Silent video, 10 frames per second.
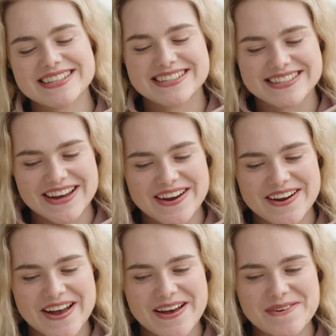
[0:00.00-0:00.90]

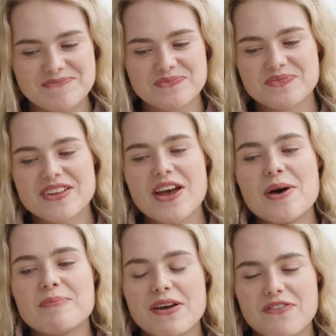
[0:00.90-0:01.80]
So
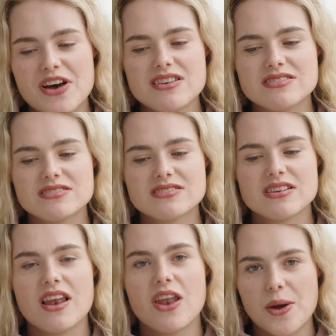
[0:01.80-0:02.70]
my first
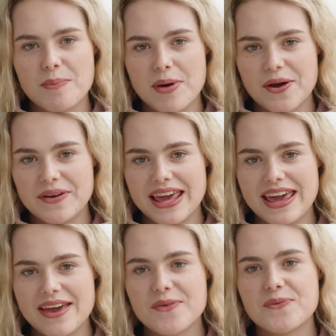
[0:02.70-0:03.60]
lone
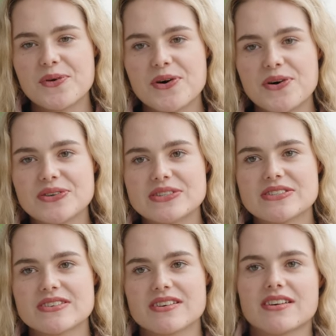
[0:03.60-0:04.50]
pony
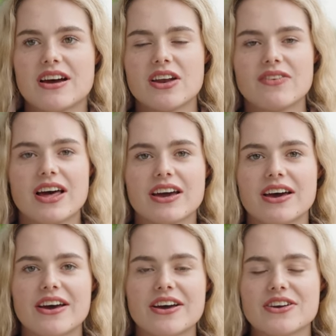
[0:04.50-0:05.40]
was kind of like
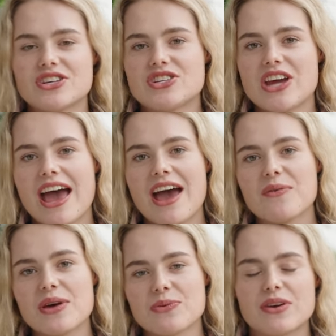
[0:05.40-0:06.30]
a share
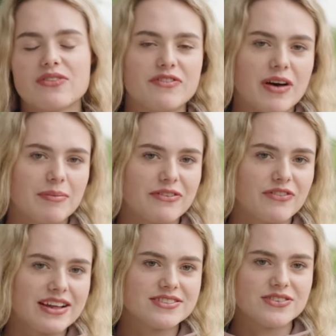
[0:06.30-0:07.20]
with one of our family
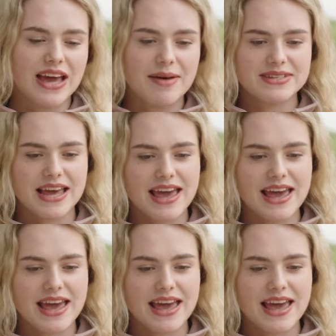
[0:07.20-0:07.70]
friends who kept it